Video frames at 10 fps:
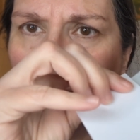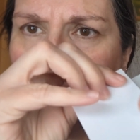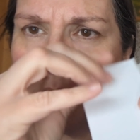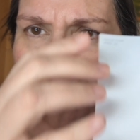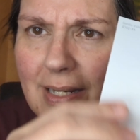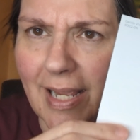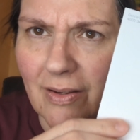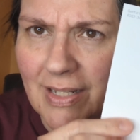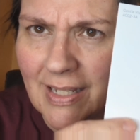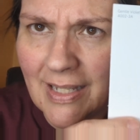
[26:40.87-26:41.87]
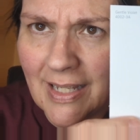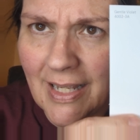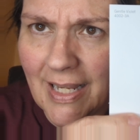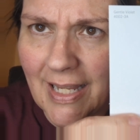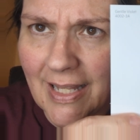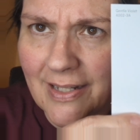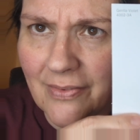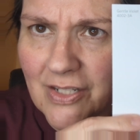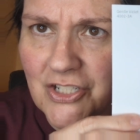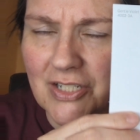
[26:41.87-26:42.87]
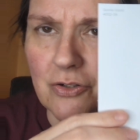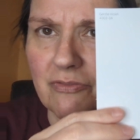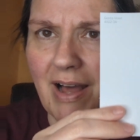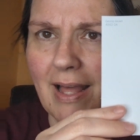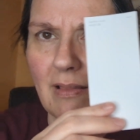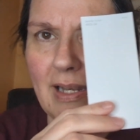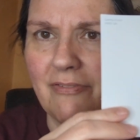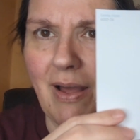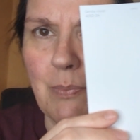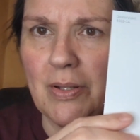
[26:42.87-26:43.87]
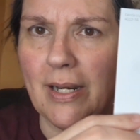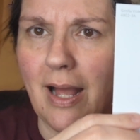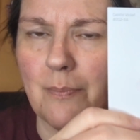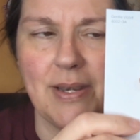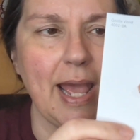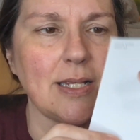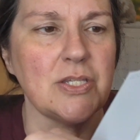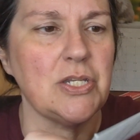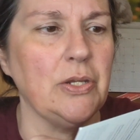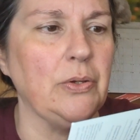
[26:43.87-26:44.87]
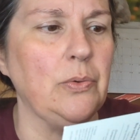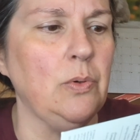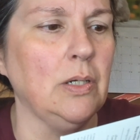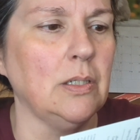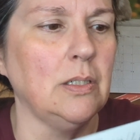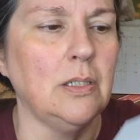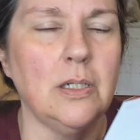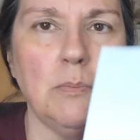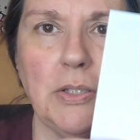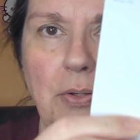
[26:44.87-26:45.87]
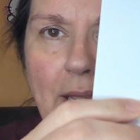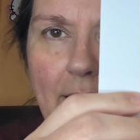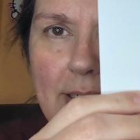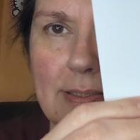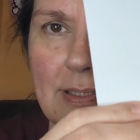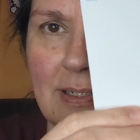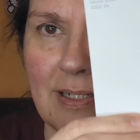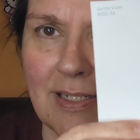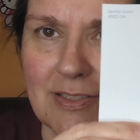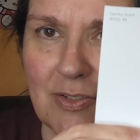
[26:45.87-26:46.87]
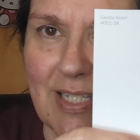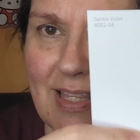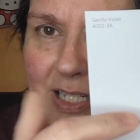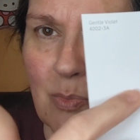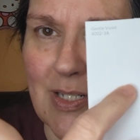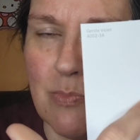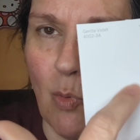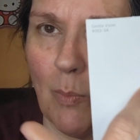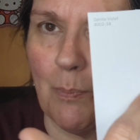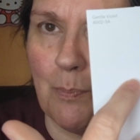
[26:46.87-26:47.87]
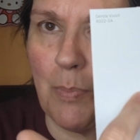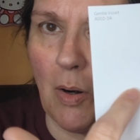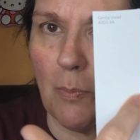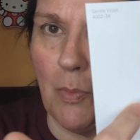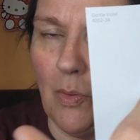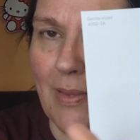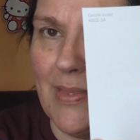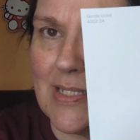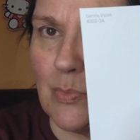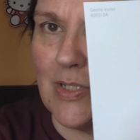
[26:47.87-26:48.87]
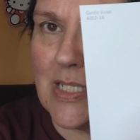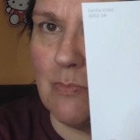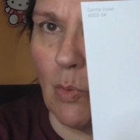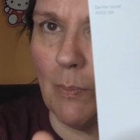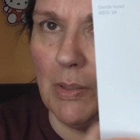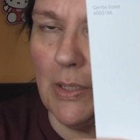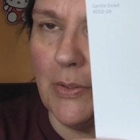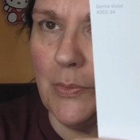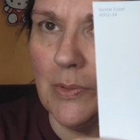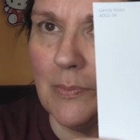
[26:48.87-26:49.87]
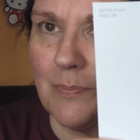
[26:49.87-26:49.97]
upside down, in the Gentle Violet if I put it up next to Blue Kiss. So see, this one's more purple and this one's more blue,